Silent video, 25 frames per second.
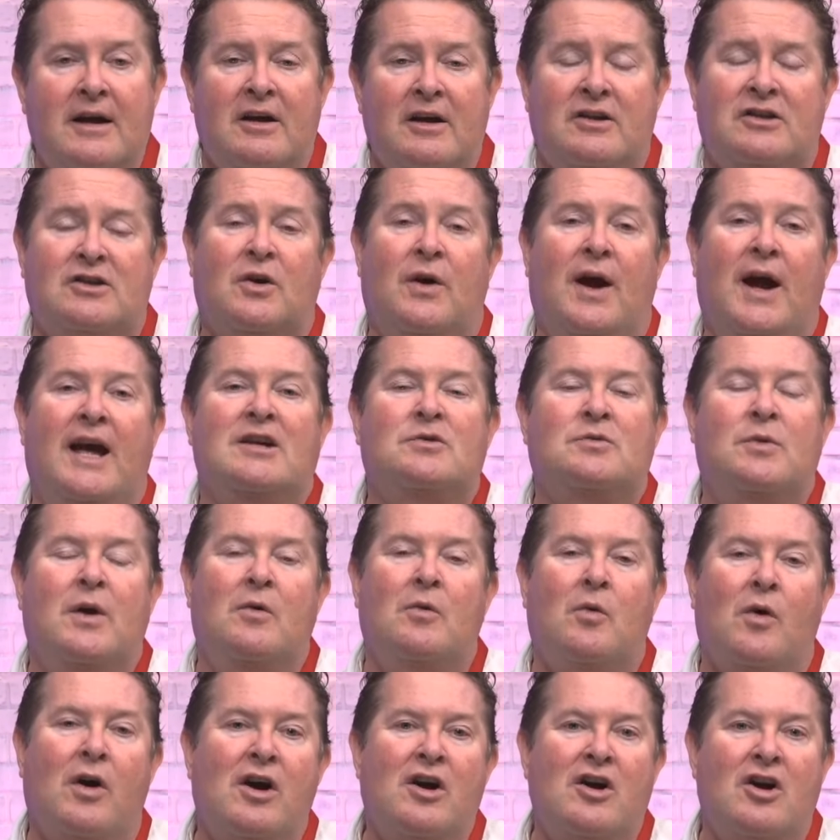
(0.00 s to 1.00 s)
So as we
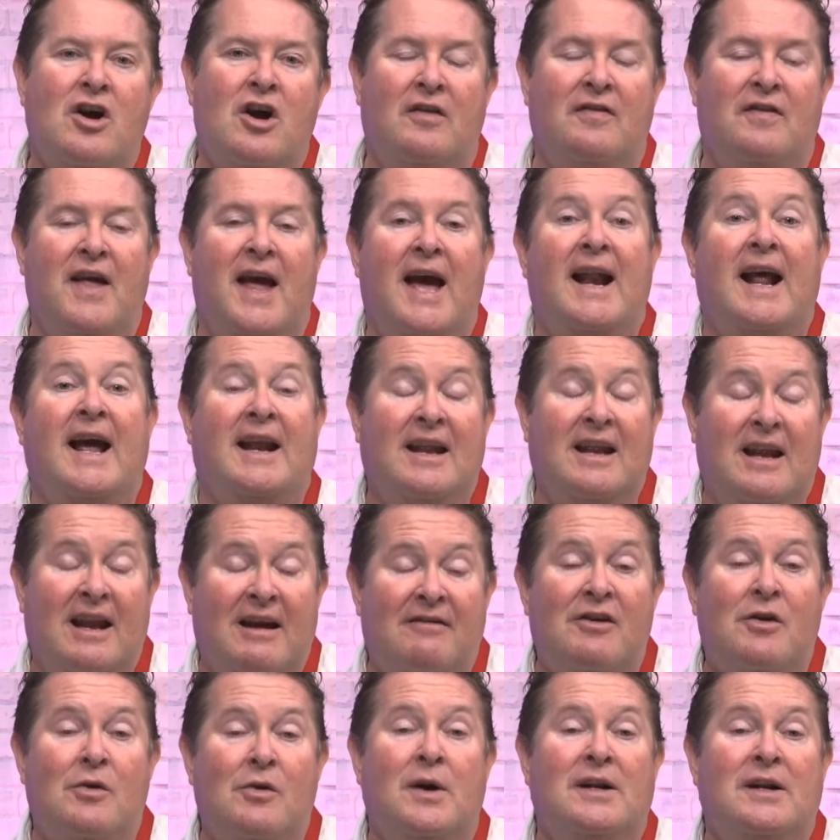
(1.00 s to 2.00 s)
work on that, I need
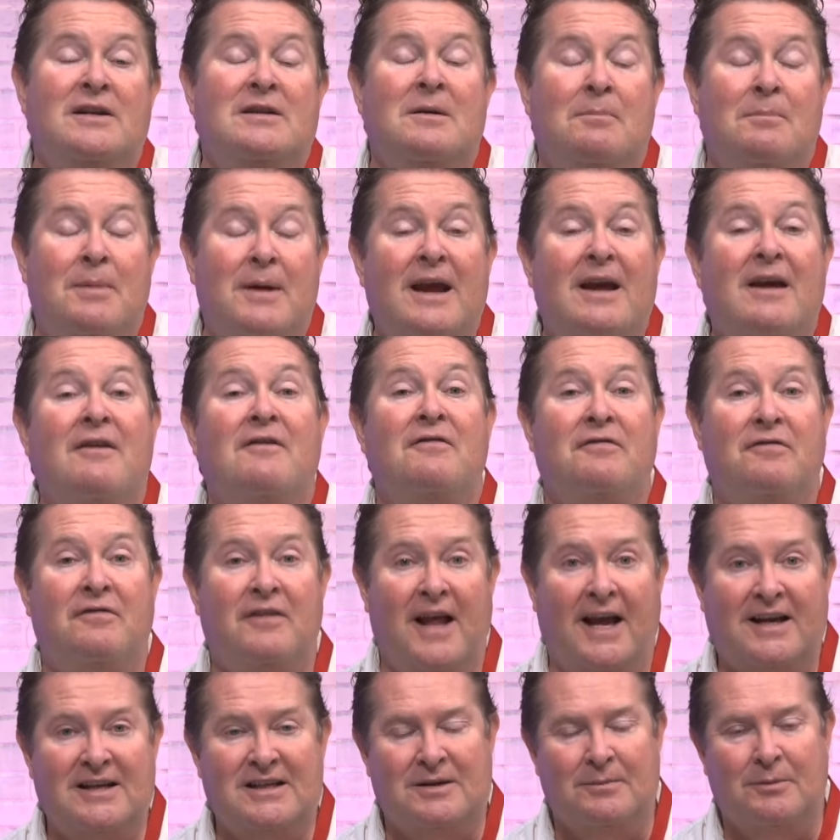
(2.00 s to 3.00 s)
everyone to be
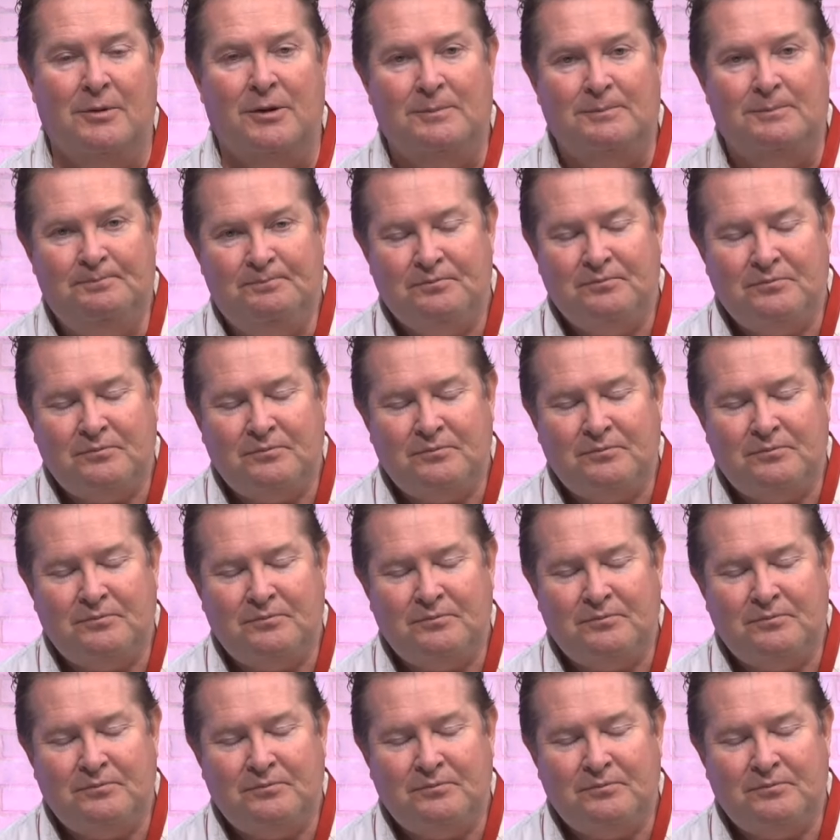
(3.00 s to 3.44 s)
flexible.